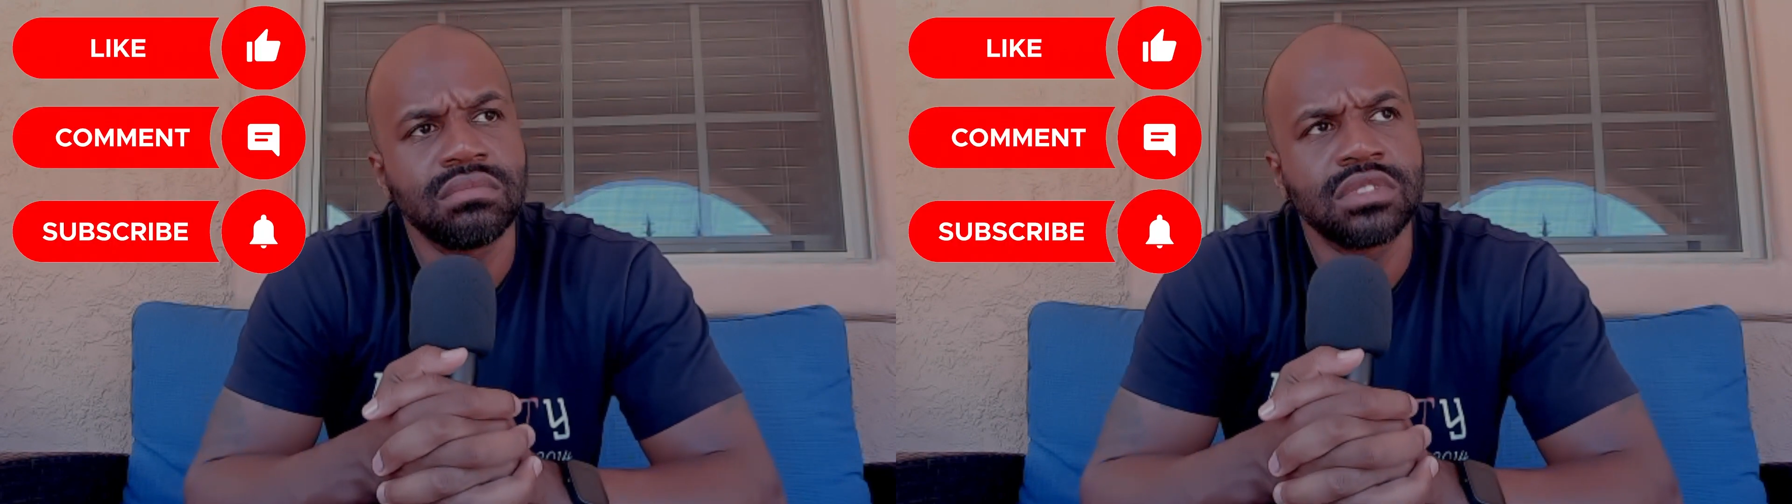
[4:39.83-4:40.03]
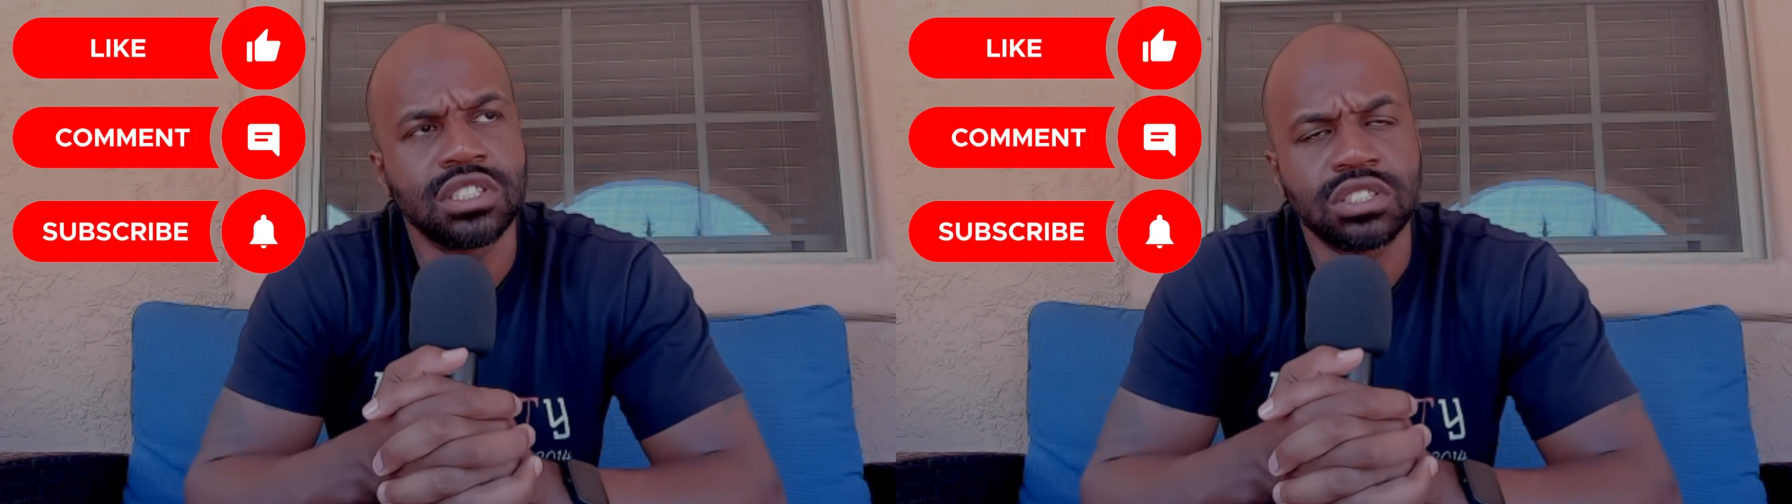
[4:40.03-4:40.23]

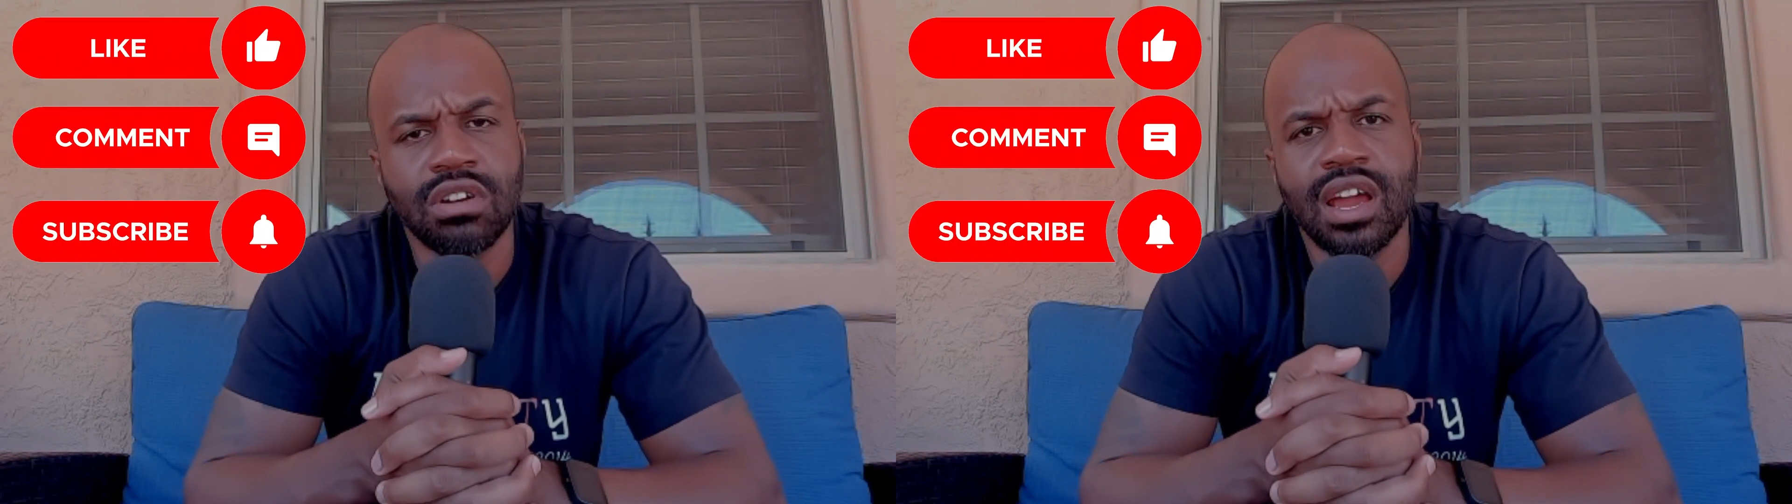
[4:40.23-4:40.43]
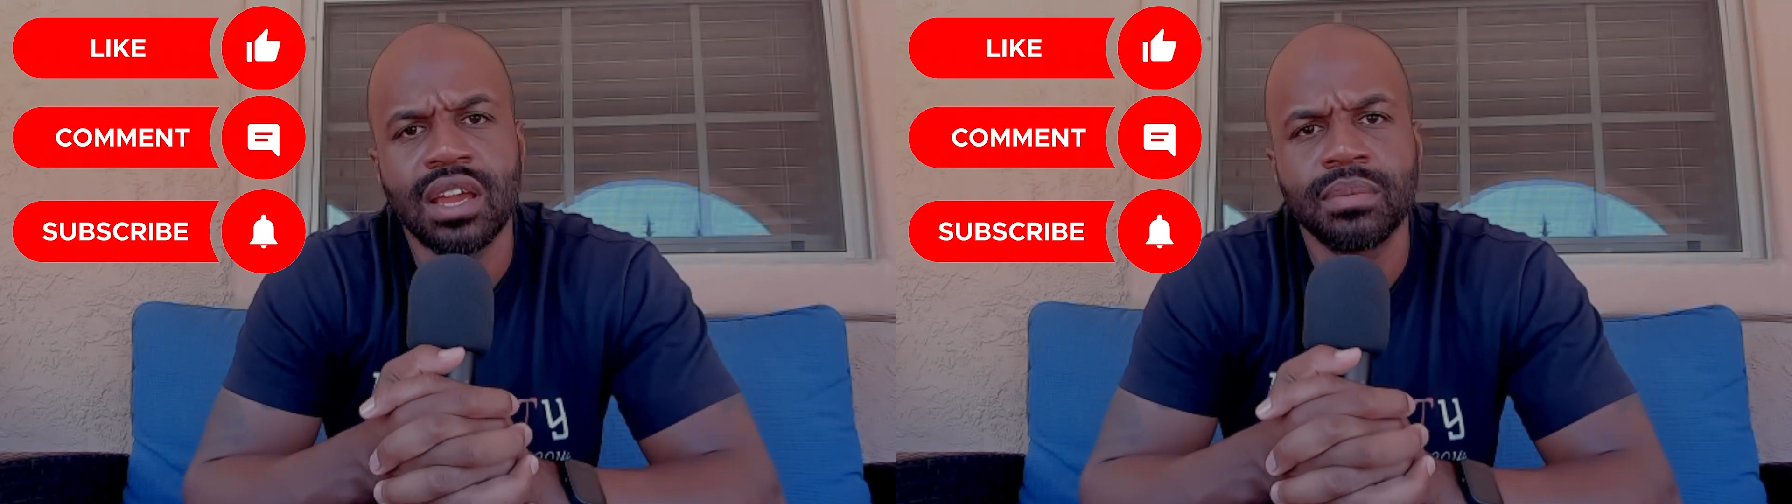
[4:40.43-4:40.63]

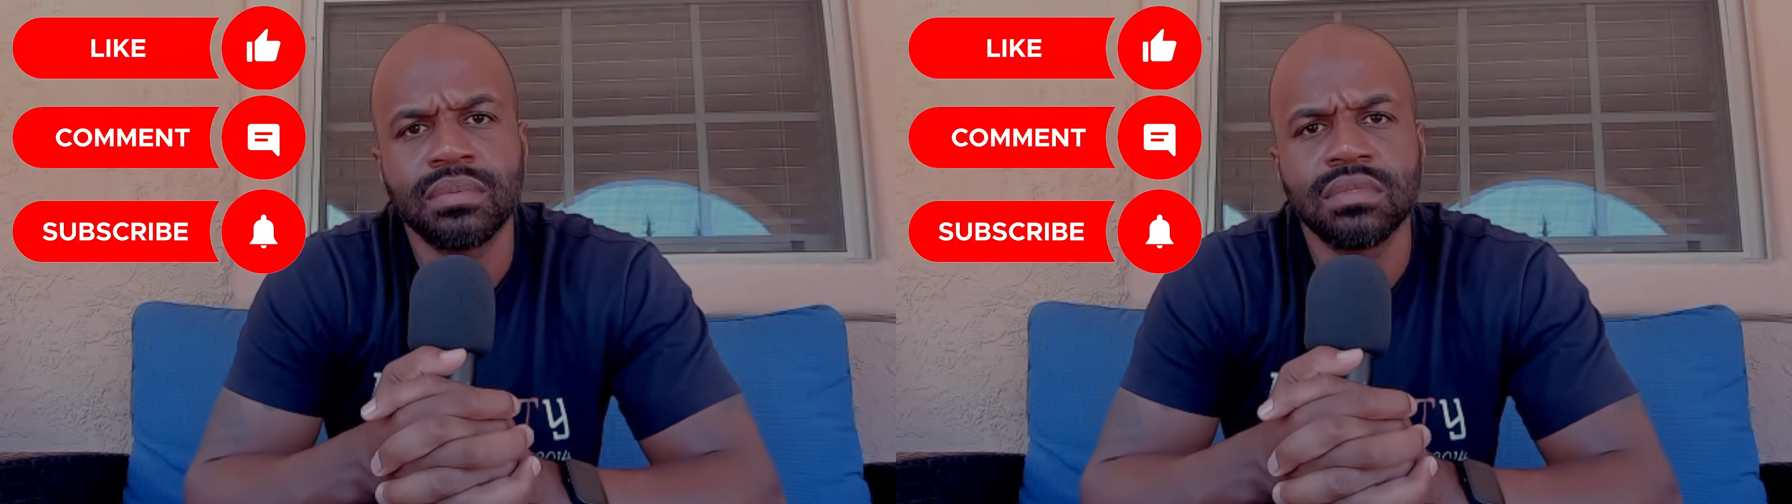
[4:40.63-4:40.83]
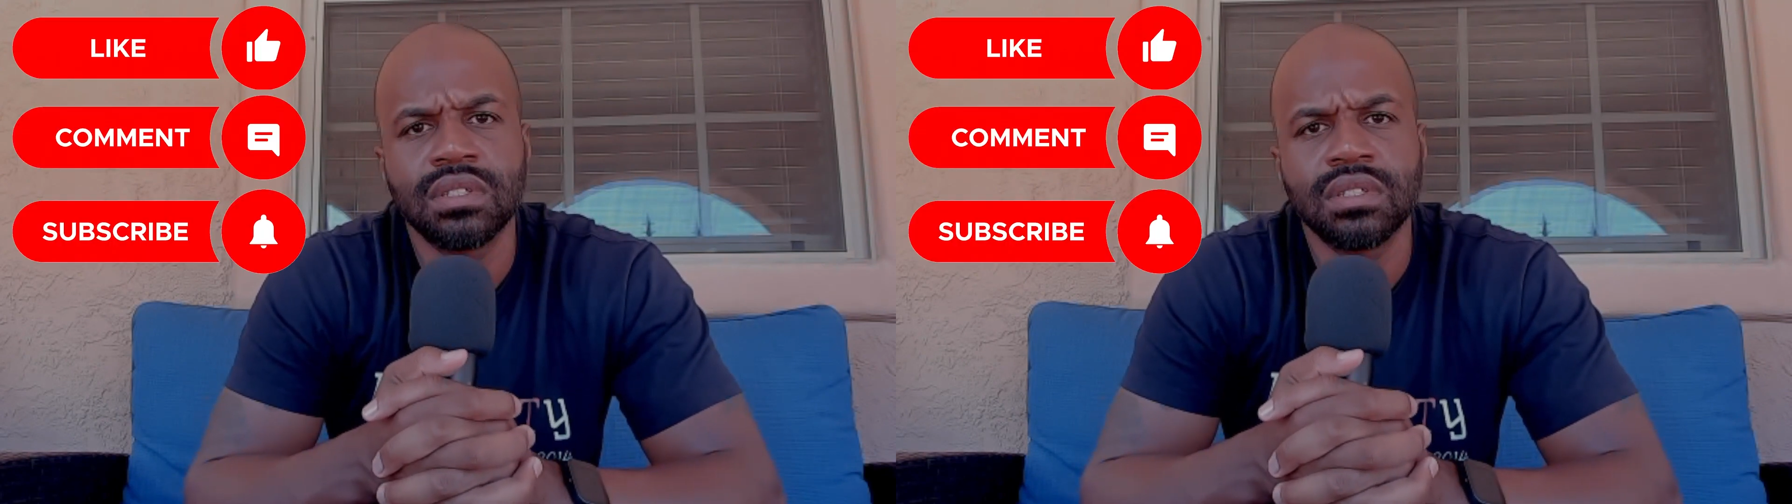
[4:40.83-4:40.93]
subscribe.